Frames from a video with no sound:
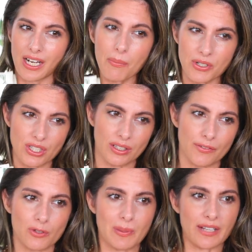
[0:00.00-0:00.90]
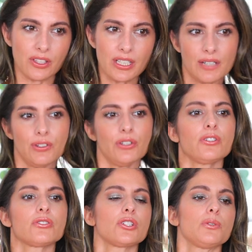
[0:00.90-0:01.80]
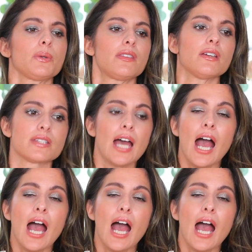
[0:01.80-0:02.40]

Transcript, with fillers: how much I love this bag. Look, it even looks good with this.